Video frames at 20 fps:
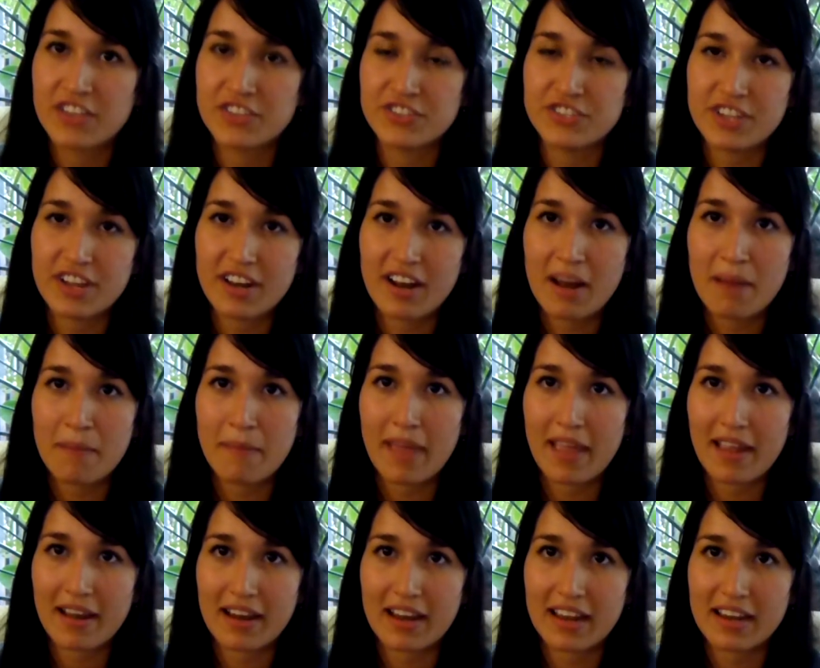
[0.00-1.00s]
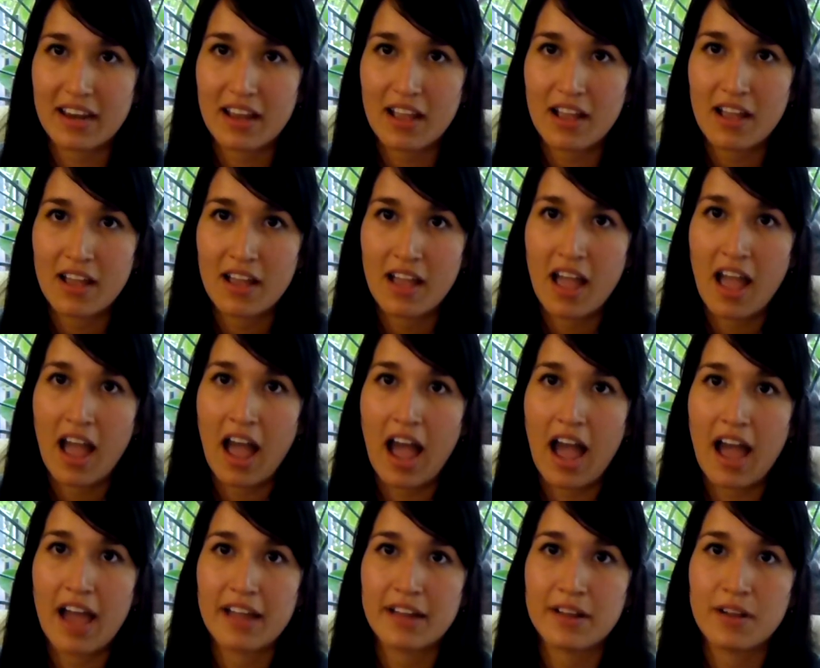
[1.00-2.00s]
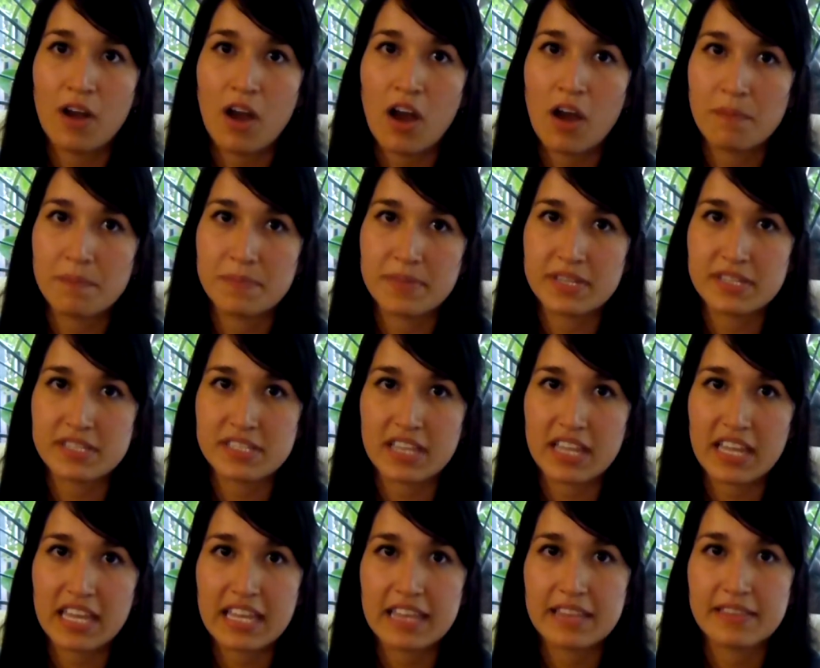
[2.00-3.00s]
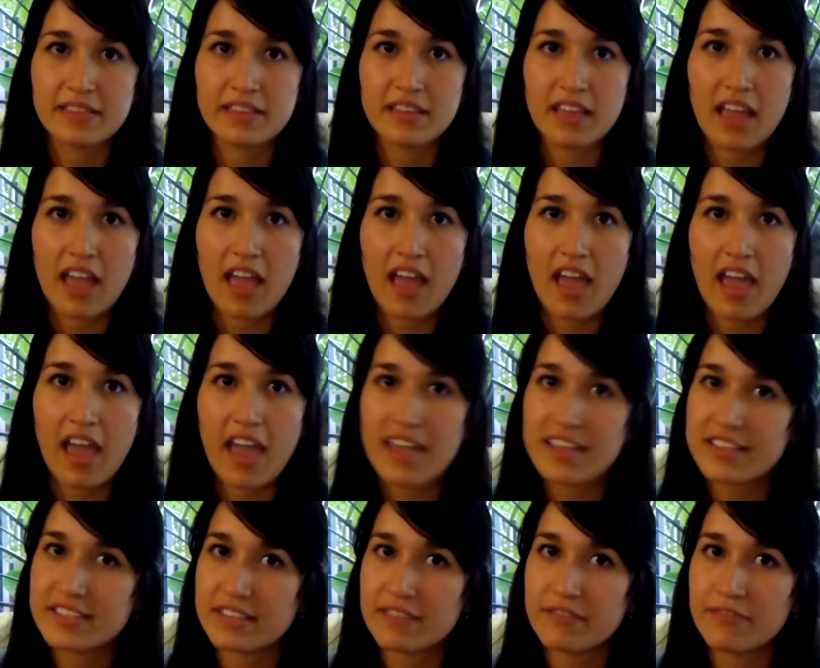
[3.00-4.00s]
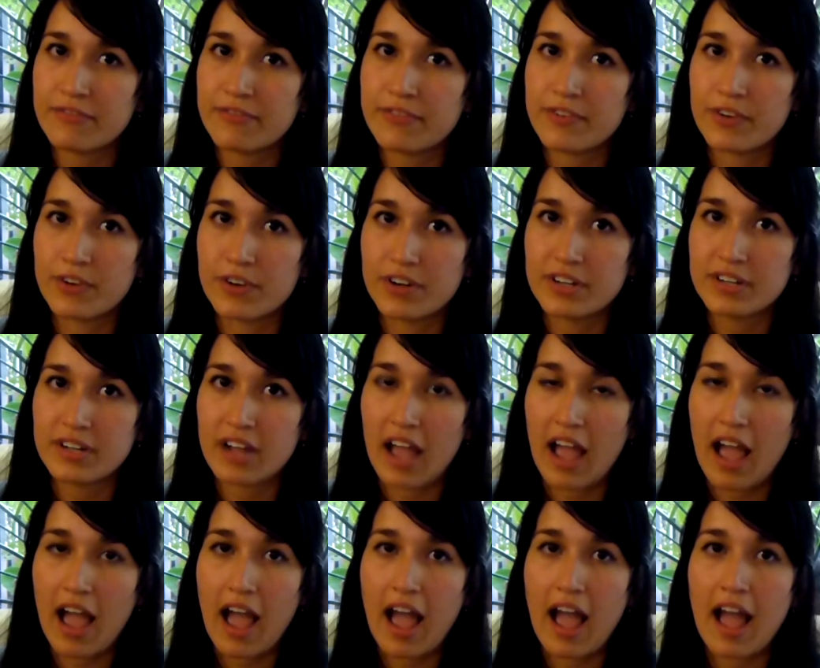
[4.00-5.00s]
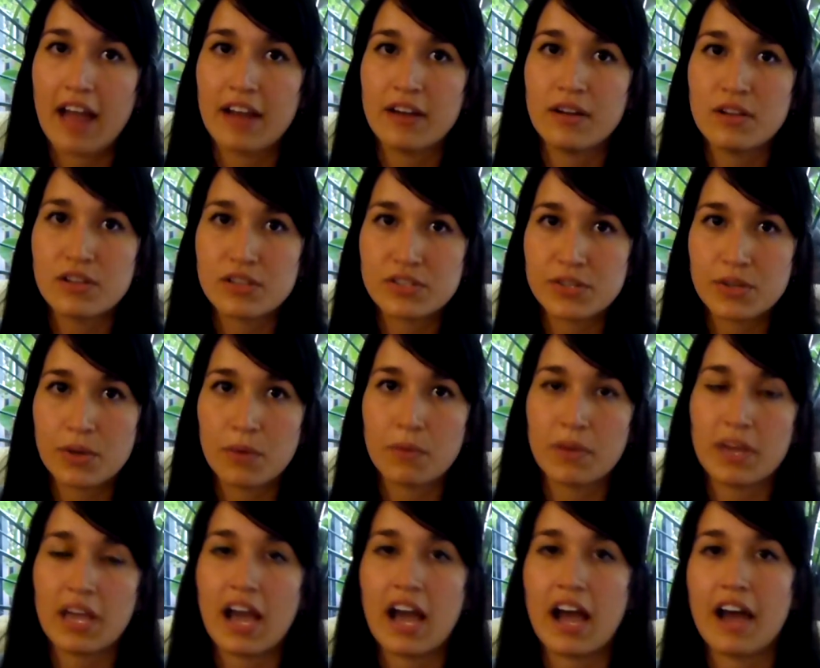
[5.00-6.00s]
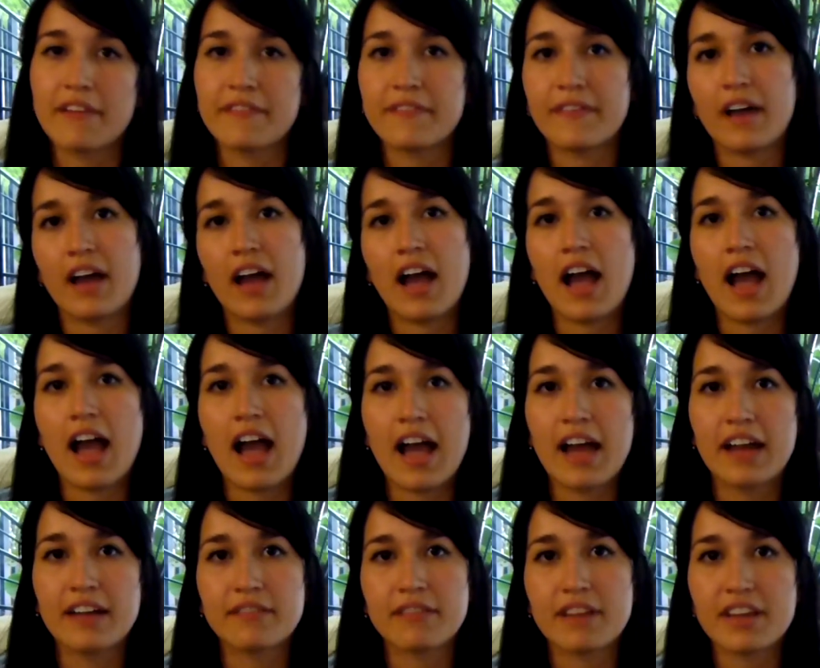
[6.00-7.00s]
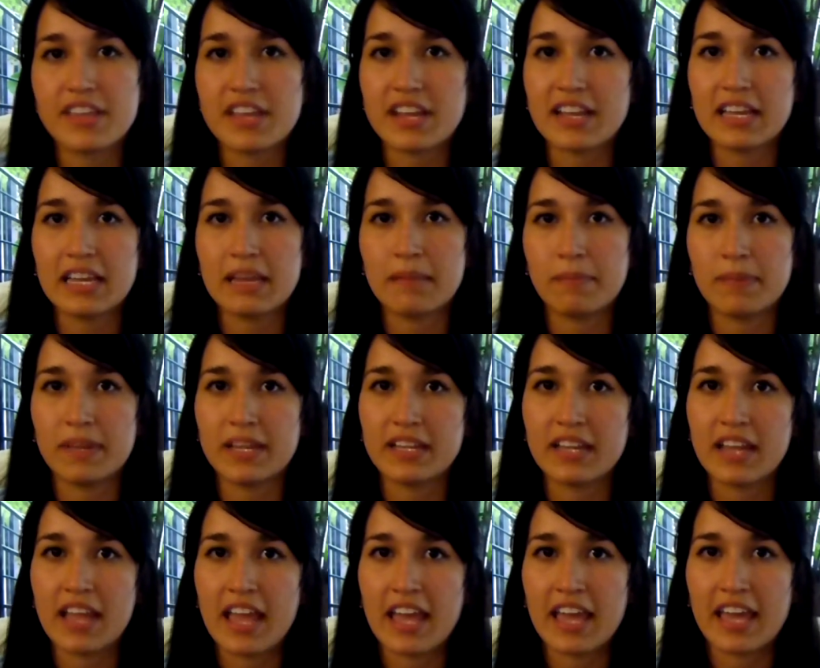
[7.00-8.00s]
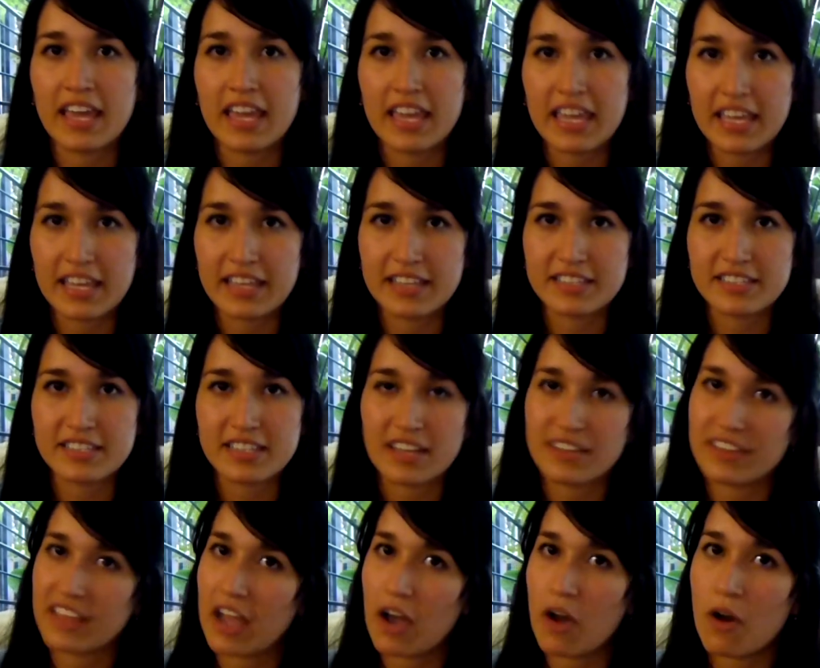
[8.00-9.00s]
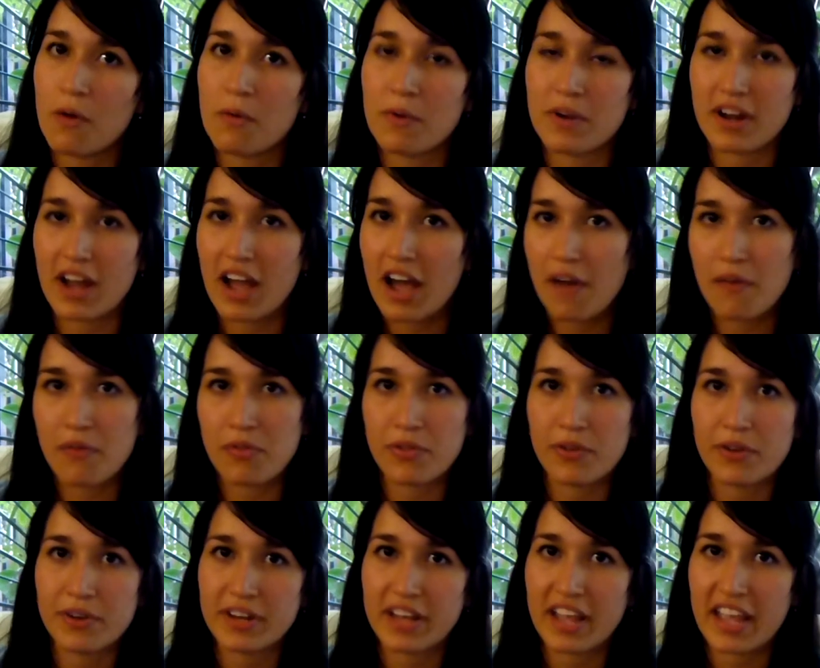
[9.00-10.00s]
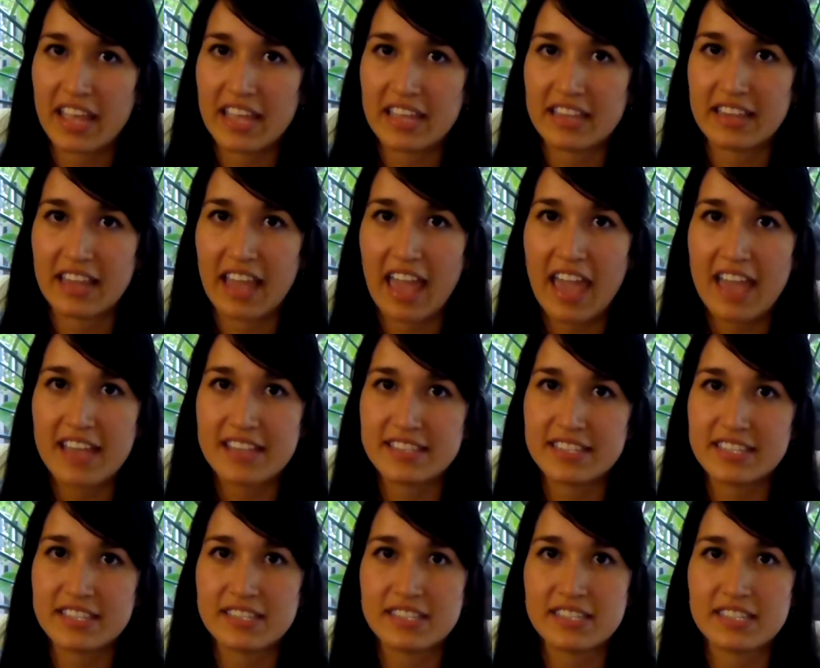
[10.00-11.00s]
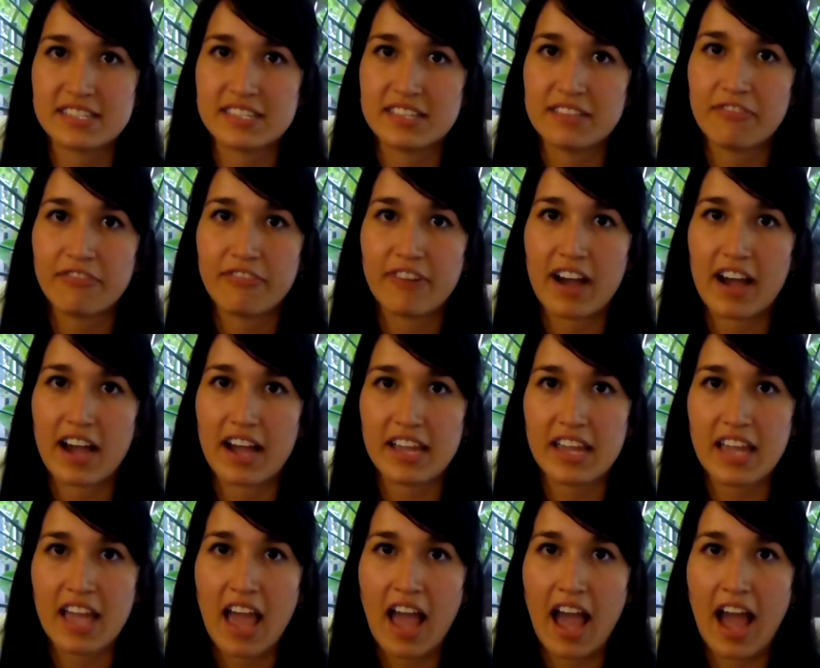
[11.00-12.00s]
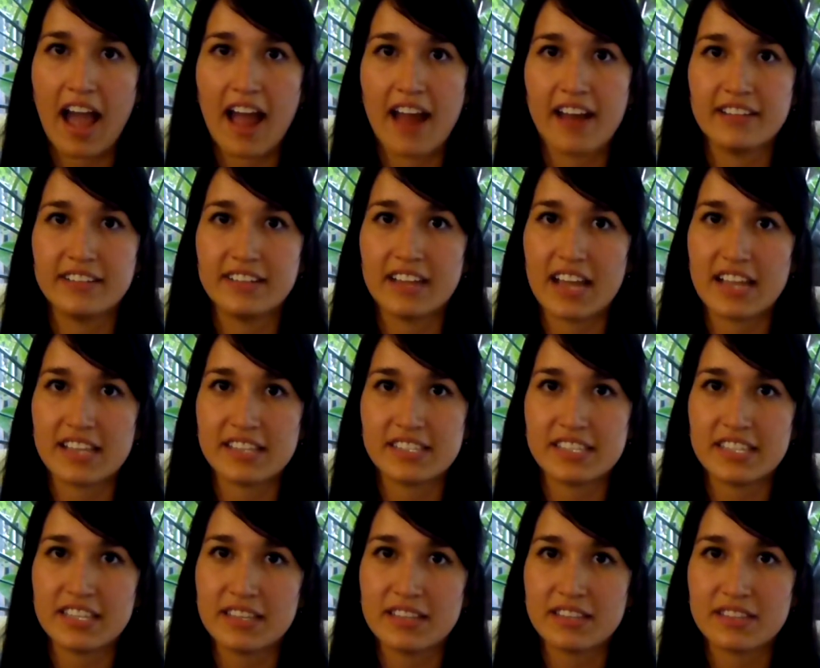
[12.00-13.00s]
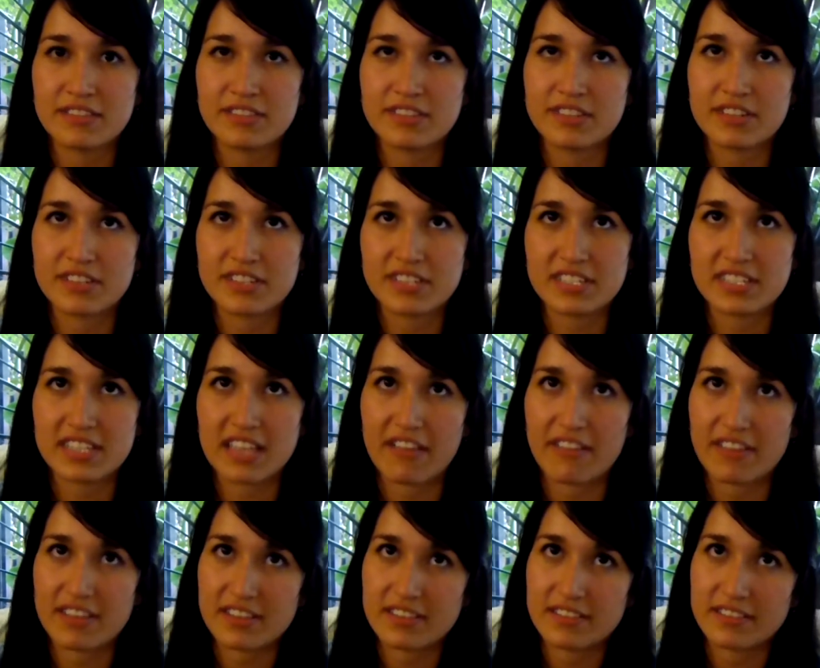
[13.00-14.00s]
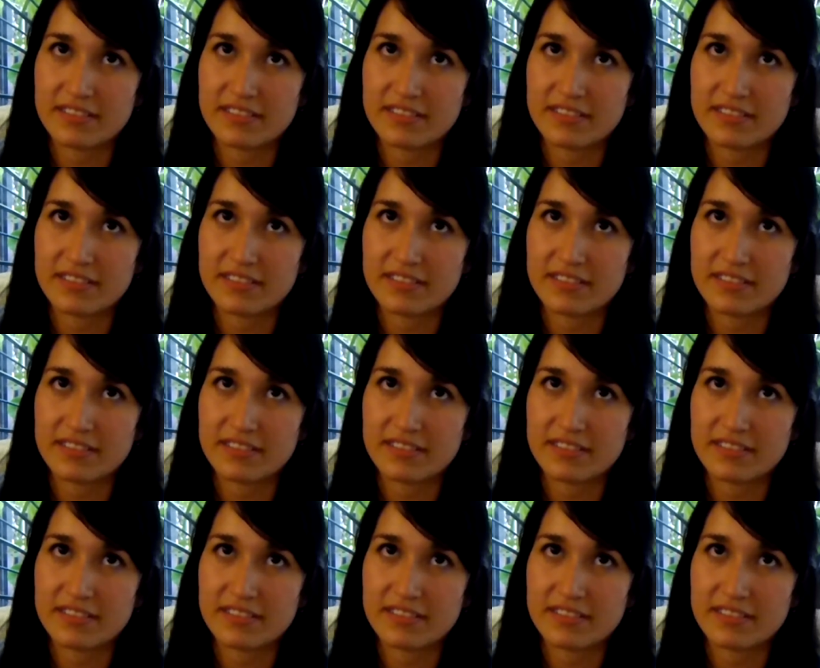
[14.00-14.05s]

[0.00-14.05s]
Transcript: Gerald Manley and Hopkins in 1804, and also we have Rudyard Kipling is our author in 1865 and 1937.